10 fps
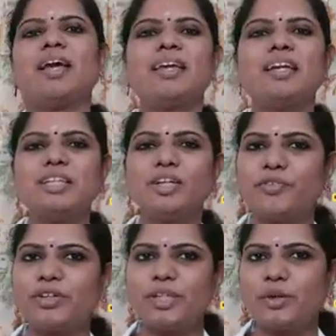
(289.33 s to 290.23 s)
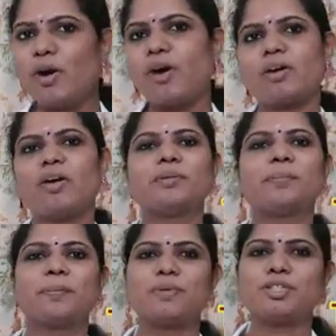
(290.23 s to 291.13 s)
Here the word on or the
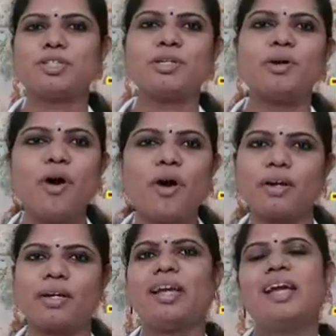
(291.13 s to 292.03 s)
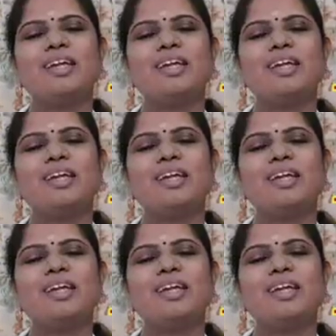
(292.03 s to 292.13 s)
preposition on,